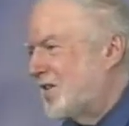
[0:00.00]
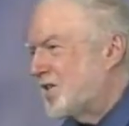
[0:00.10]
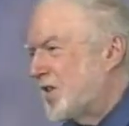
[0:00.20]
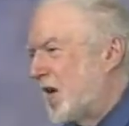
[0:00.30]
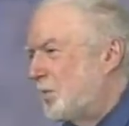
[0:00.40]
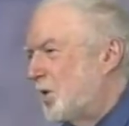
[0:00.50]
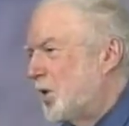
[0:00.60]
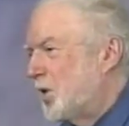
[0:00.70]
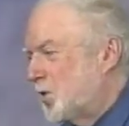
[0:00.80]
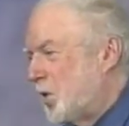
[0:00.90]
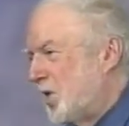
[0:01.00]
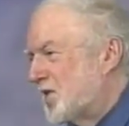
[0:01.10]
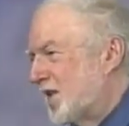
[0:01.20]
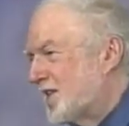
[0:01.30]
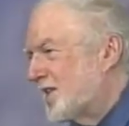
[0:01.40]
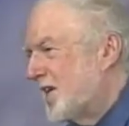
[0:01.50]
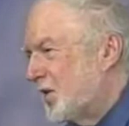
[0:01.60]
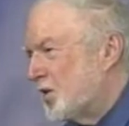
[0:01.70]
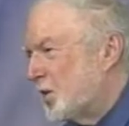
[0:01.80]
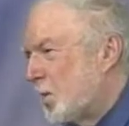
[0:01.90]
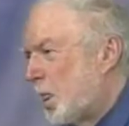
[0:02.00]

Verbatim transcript: the same twenty-six letters.